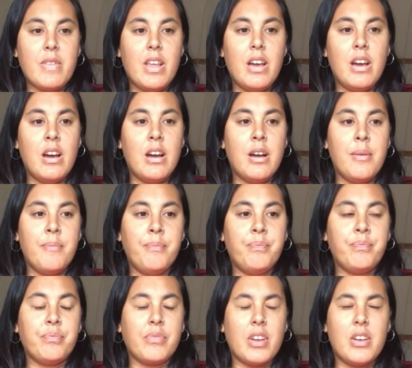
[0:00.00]

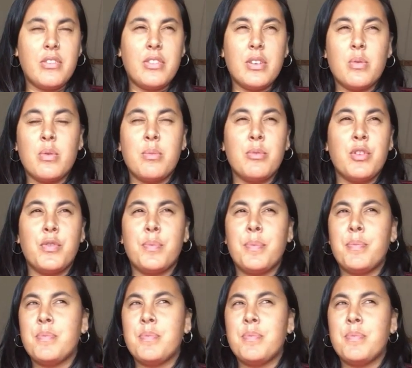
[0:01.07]
I think we moved